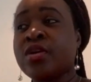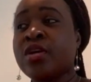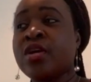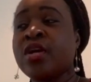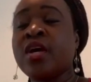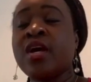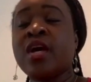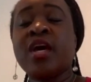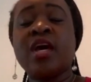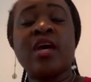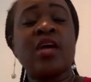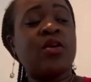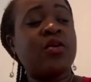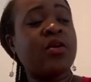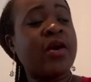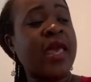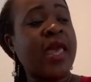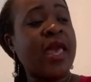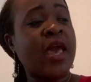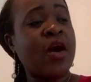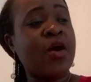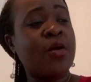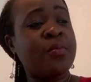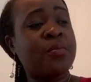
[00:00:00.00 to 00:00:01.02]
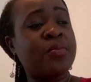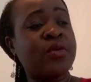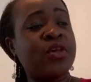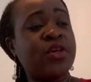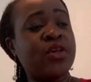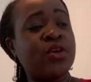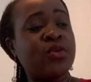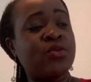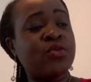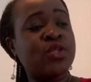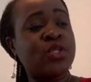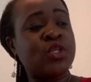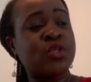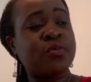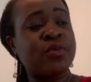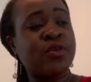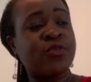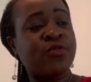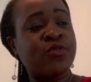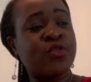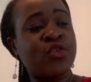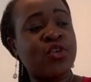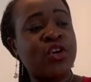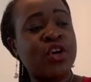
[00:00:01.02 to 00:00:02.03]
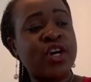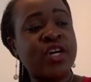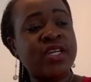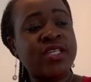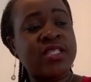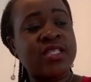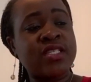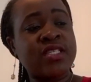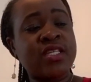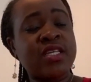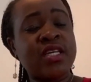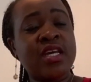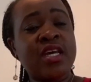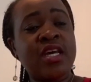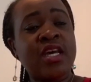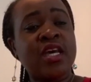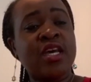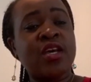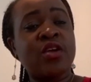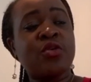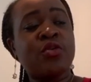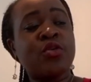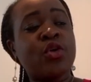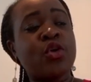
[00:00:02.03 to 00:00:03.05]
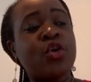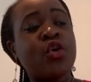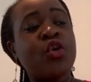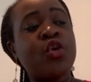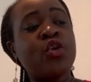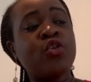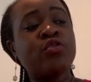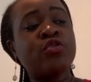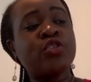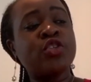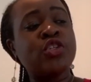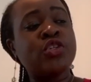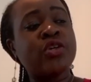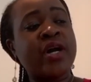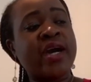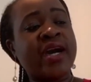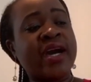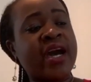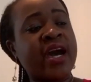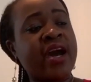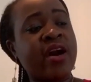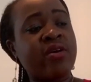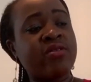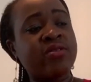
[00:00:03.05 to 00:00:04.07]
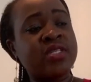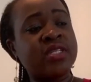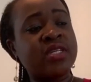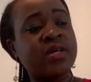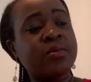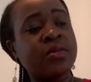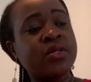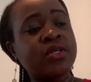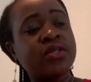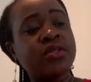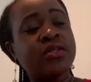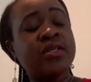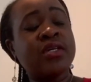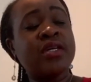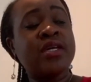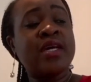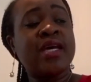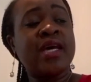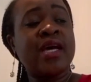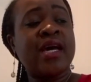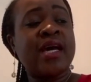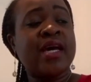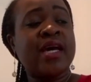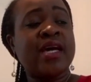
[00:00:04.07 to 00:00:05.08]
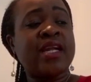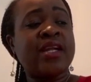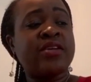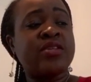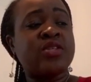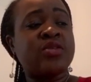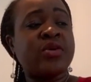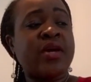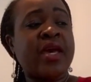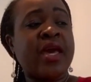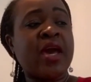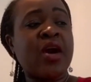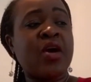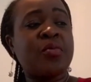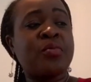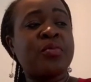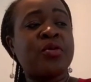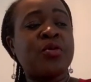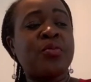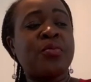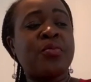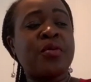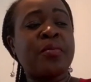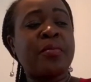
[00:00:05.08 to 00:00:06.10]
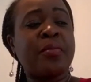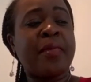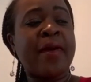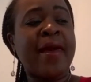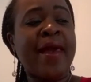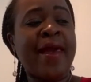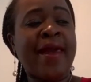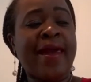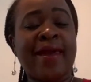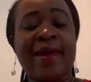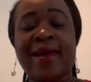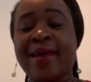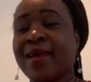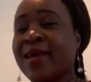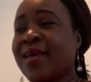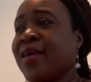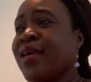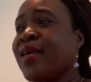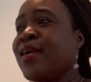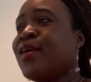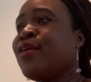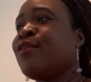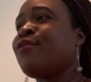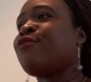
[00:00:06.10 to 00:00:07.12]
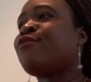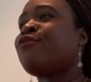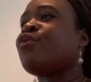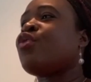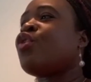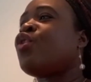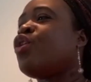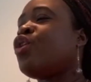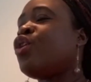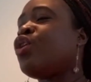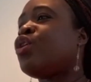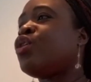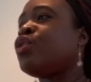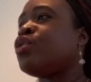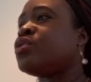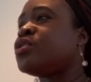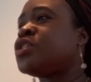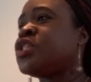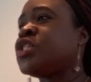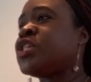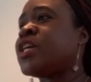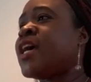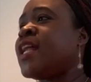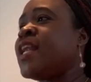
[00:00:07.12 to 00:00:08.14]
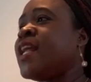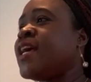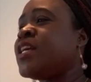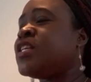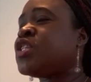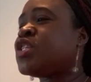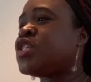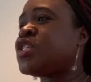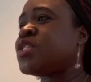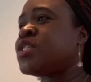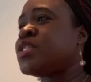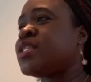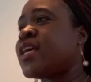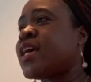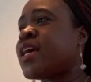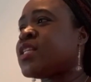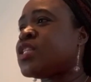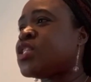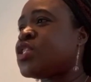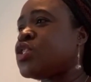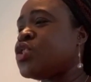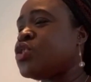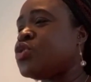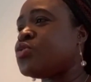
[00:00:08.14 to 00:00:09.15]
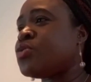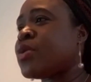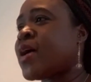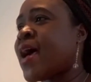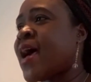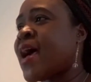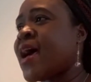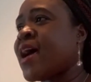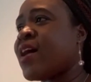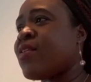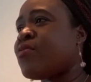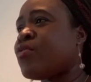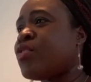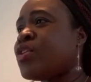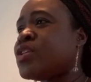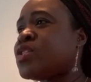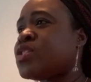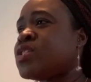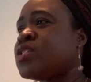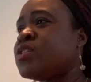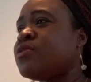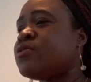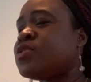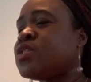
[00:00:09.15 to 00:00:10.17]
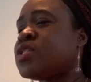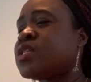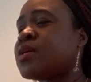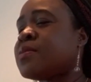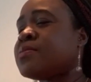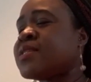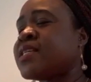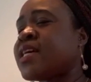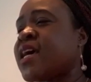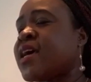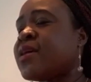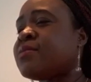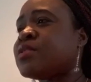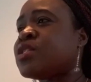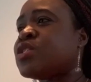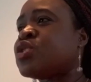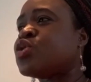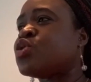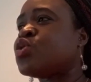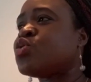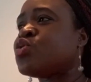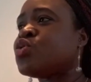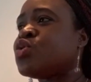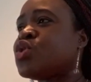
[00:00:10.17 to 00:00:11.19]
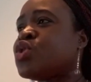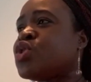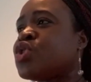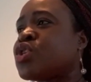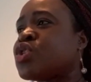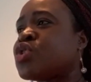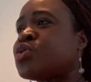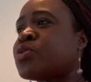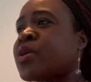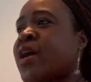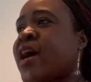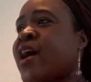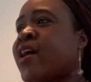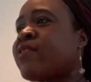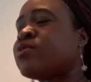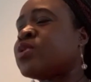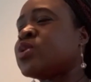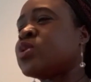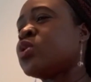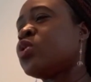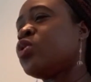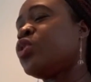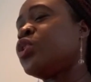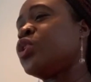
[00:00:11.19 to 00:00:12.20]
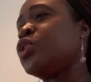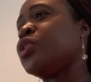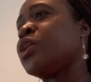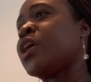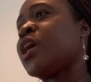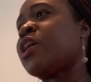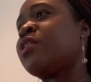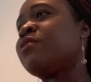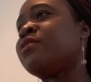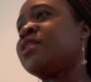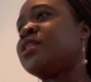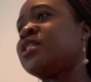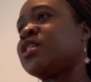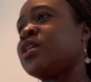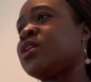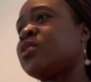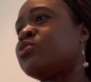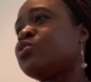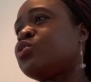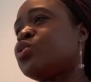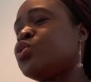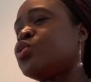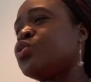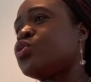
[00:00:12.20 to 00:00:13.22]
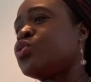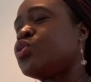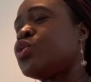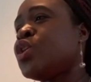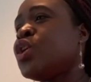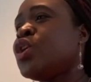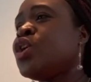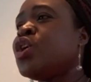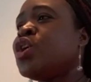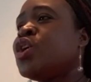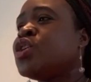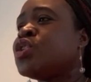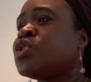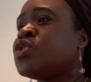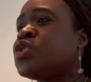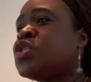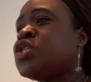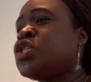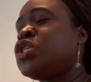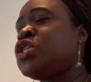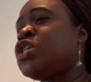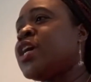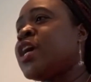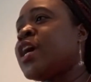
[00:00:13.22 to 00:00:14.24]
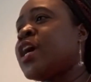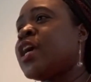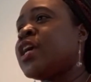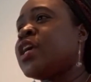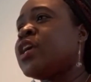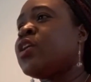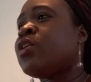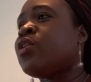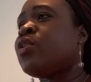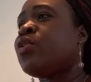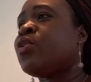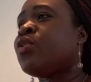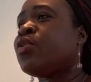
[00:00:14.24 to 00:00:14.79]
It will help you to be focused. It will hold you accountable and it will help you prepare for challenges that you have or even sometimes it's good just to have someone you can reach out to to share your